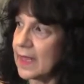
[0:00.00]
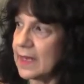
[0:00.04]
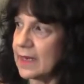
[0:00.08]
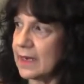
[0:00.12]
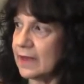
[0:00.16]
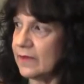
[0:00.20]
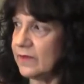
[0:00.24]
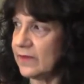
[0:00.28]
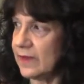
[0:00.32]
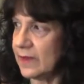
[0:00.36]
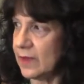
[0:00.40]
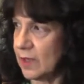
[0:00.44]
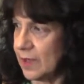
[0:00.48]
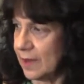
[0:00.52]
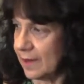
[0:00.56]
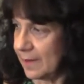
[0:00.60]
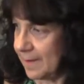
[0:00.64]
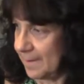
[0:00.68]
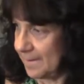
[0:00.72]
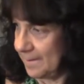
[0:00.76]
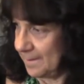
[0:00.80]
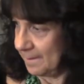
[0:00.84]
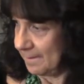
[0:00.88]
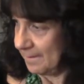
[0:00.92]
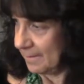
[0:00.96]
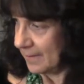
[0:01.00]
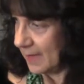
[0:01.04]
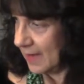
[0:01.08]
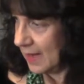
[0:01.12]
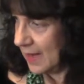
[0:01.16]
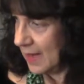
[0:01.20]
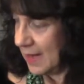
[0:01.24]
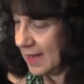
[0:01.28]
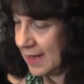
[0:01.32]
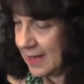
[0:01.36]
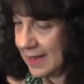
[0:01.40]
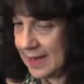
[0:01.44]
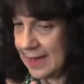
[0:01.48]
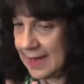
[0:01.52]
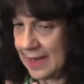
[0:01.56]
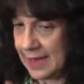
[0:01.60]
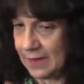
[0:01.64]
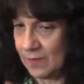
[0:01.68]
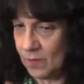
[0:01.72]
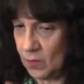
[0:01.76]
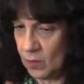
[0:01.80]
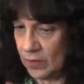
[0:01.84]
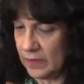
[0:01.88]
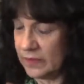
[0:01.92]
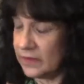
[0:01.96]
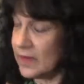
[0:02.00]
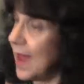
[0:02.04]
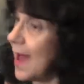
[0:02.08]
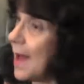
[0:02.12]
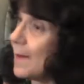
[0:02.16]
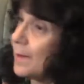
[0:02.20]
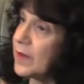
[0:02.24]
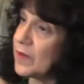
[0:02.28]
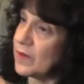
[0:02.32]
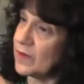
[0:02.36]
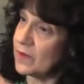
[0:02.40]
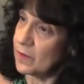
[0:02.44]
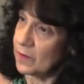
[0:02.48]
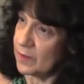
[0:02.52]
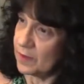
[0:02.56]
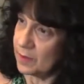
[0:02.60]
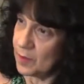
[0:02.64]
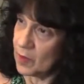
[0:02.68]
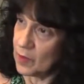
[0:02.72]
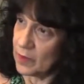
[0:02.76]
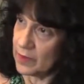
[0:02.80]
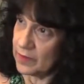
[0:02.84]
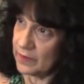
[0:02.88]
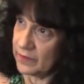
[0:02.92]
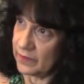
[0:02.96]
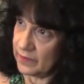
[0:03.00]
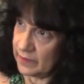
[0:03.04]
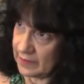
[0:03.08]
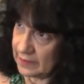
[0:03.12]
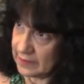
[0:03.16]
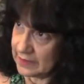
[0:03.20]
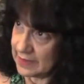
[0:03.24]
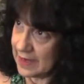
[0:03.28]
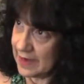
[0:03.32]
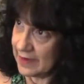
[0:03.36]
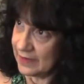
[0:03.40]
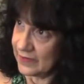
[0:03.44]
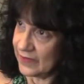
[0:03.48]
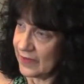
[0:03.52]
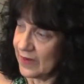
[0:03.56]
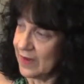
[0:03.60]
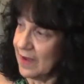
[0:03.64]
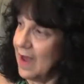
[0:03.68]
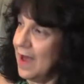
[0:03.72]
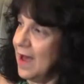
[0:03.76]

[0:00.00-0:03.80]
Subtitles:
And I said, look, in what's happened with Boris and Natasha,